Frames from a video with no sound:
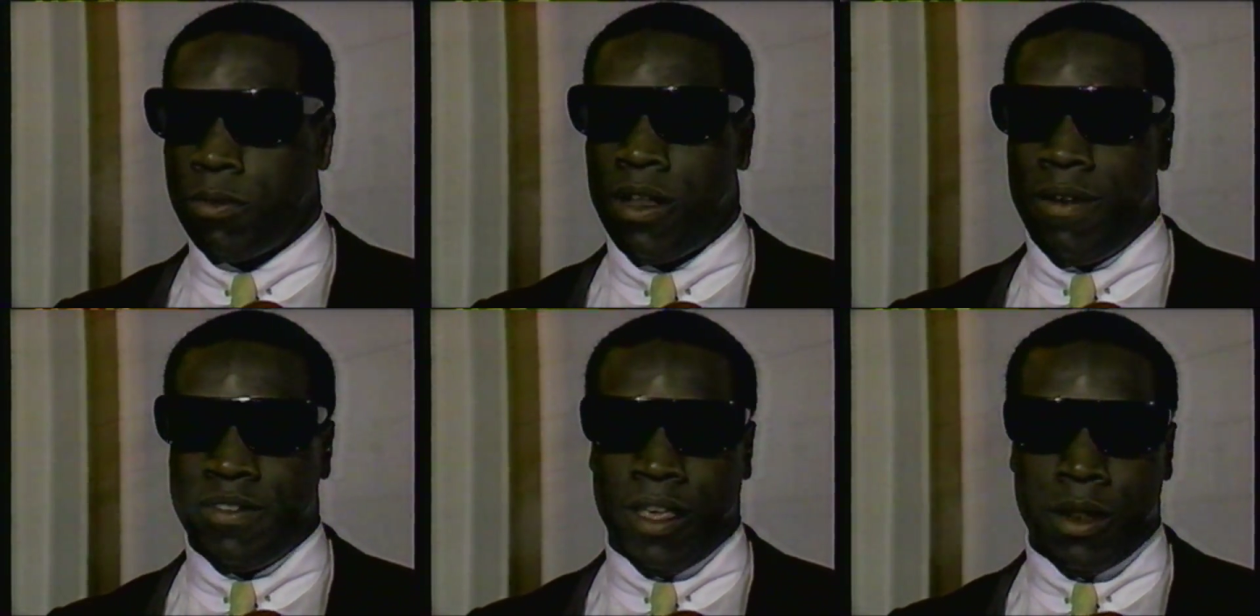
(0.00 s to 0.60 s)
will
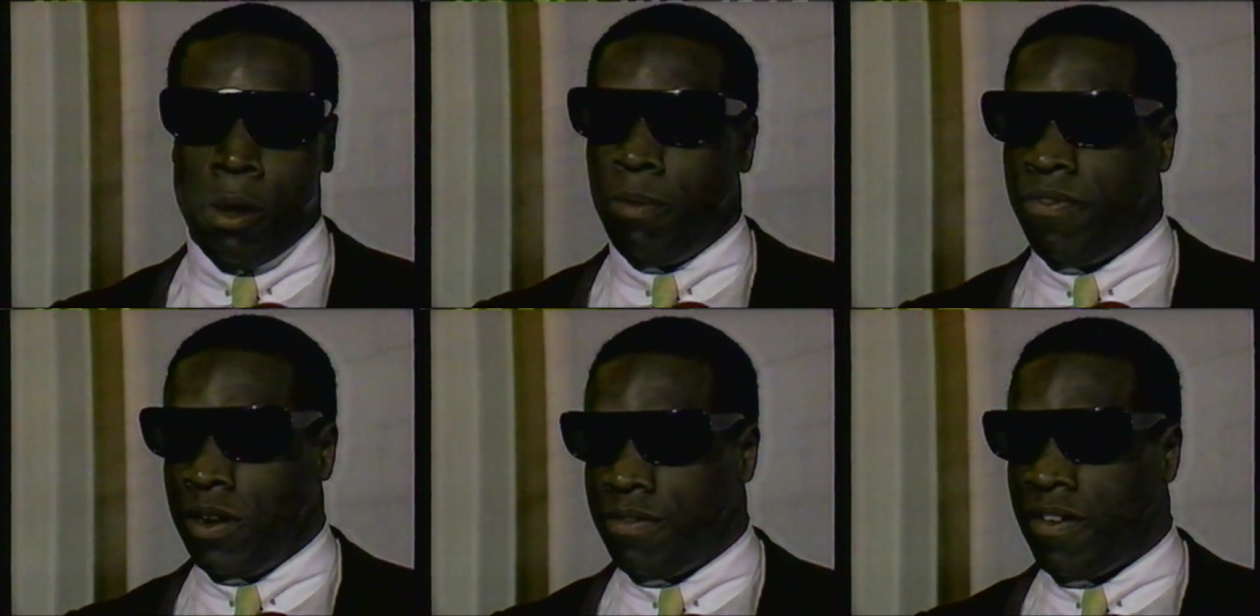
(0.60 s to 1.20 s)
love to get home
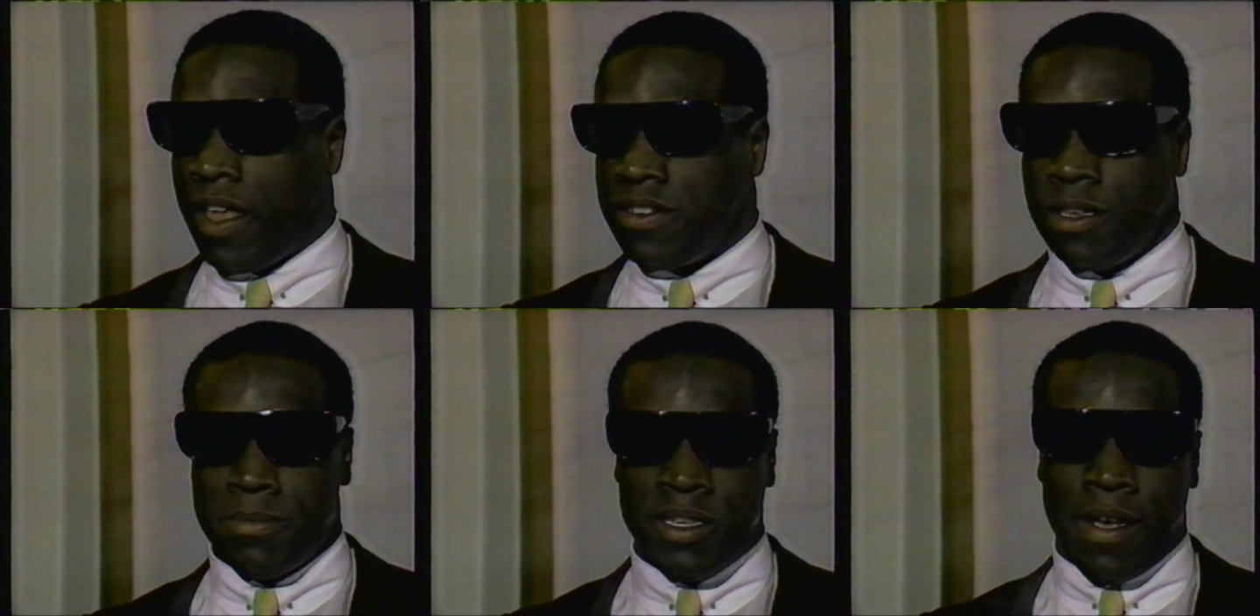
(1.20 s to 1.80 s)
field advantage
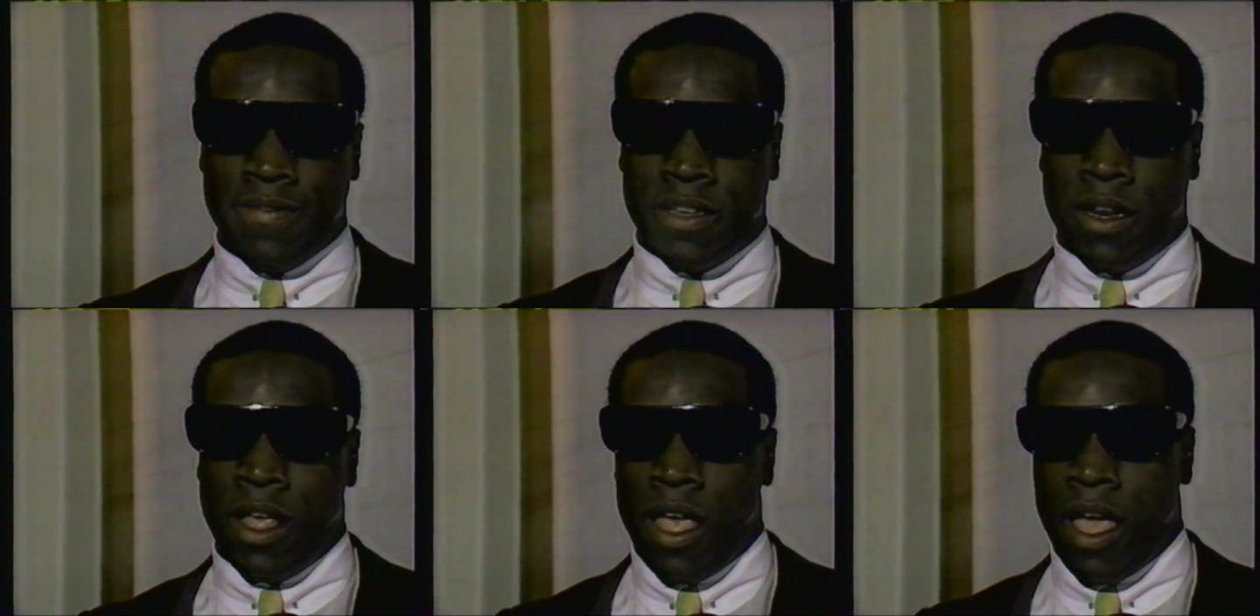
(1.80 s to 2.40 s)
themselves, and,
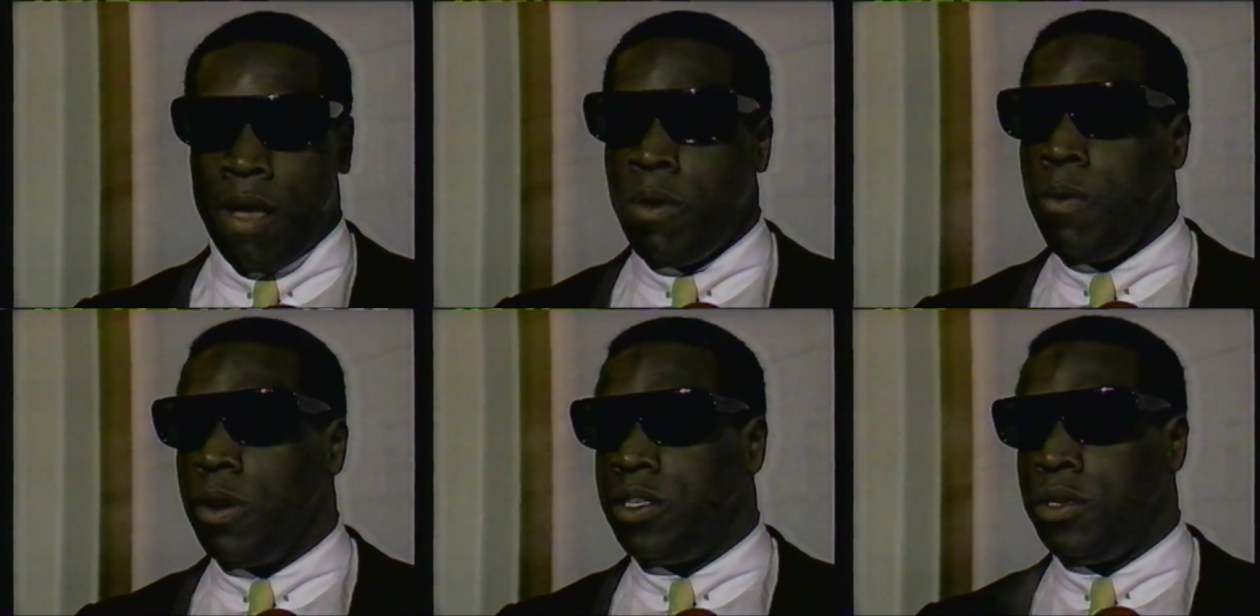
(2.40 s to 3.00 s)
and we
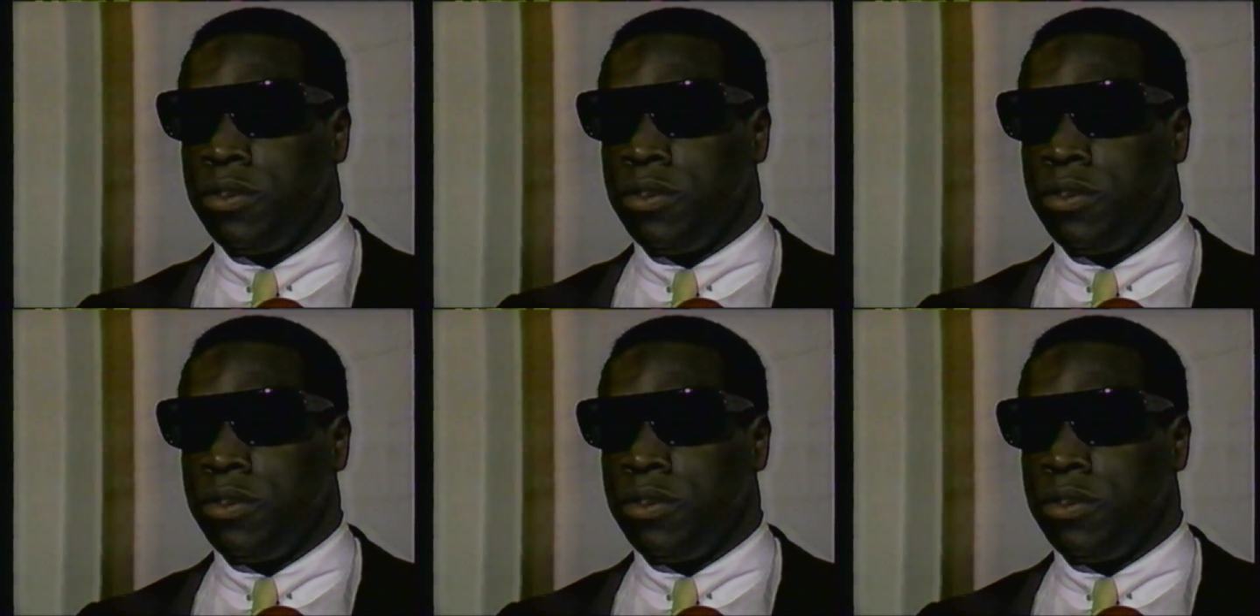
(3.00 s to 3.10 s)
would too.